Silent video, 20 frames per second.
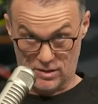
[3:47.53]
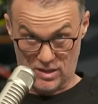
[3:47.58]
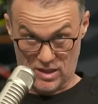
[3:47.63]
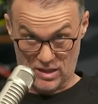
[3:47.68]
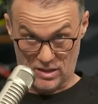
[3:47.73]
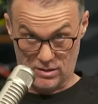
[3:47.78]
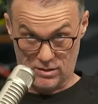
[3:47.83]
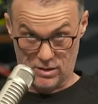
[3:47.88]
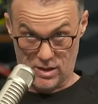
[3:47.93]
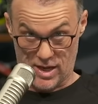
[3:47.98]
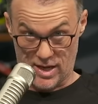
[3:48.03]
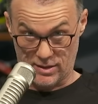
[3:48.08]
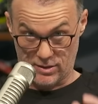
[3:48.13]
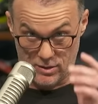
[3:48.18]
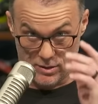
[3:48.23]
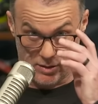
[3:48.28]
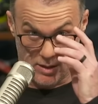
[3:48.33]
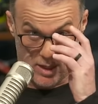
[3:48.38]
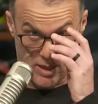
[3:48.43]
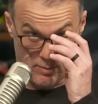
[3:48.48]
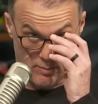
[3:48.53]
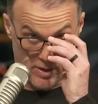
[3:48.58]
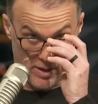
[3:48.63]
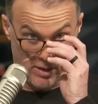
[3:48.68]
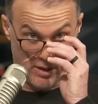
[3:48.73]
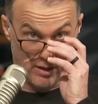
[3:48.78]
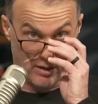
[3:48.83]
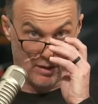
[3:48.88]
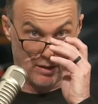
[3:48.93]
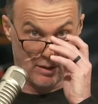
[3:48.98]
got his glasses down about
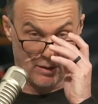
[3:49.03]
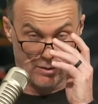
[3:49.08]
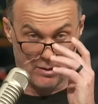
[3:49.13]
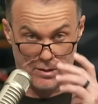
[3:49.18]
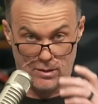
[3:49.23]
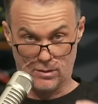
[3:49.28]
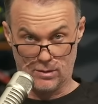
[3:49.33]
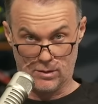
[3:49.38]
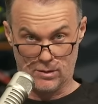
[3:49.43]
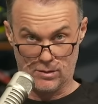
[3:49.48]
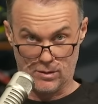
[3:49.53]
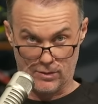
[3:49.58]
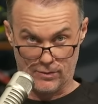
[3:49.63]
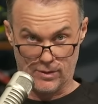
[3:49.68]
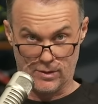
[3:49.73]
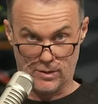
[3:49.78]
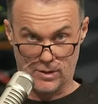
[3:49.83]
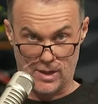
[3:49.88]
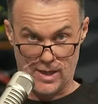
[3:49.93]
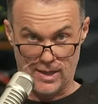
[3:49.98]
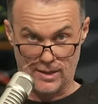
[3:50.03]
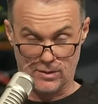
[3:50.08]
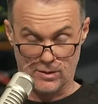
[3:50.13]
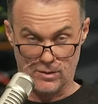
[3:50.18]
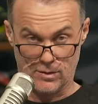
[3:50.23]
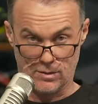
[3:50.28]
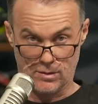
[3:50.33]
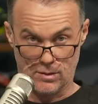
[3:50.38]
like this and he looks over his glasses.